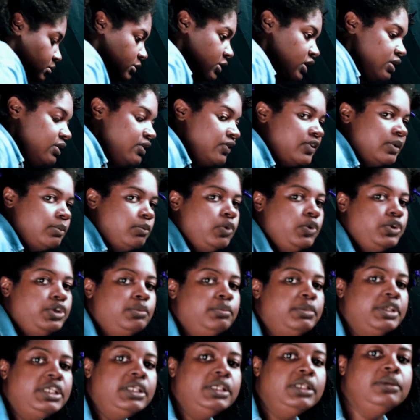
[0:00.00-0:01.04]
because I'm going
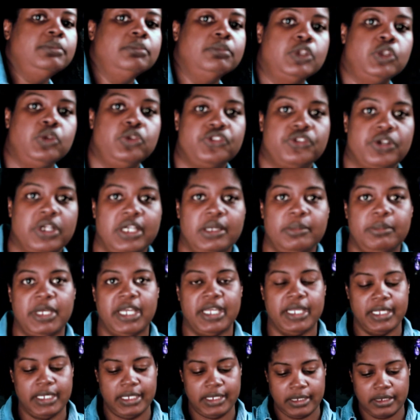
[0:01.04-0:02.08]
to be blow drying
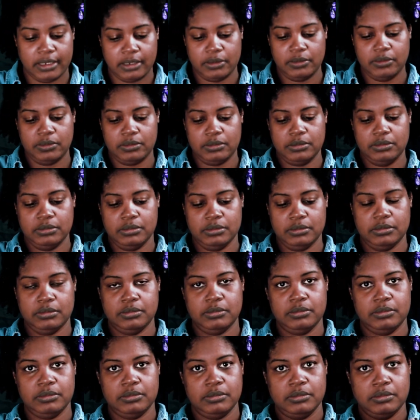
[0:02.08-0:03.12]
my hair out
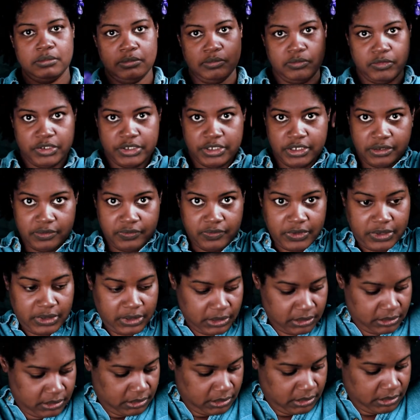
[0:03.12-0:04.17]
for the
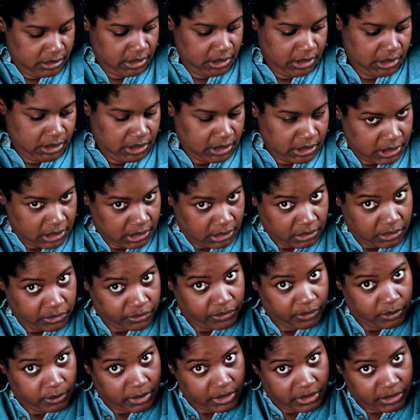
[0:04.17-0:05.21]
event. And I
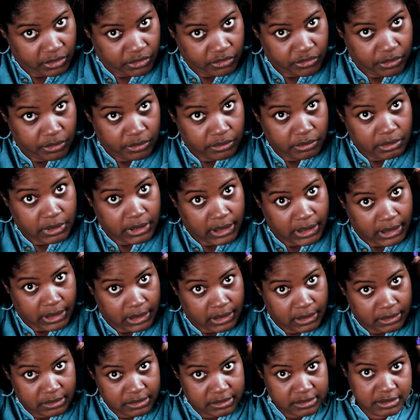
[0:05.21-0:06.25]
also wanted to show you
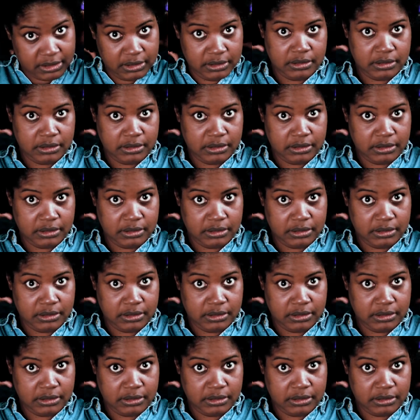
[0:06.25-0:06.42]
guys